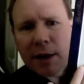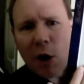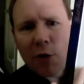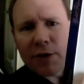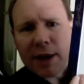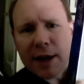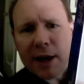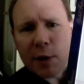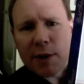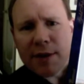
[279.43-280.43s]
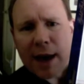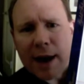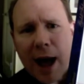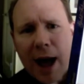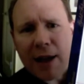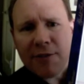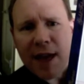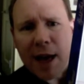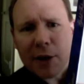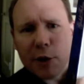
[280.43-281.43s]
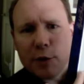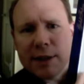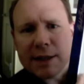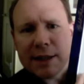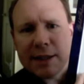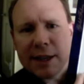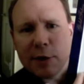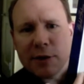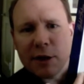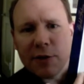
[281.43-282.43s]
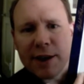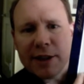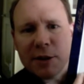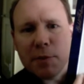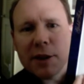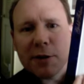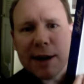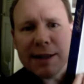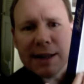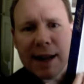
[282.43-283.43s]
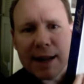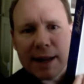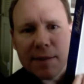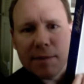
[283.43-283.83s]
over here we've got high value discontinuous innovation, but there isn't any.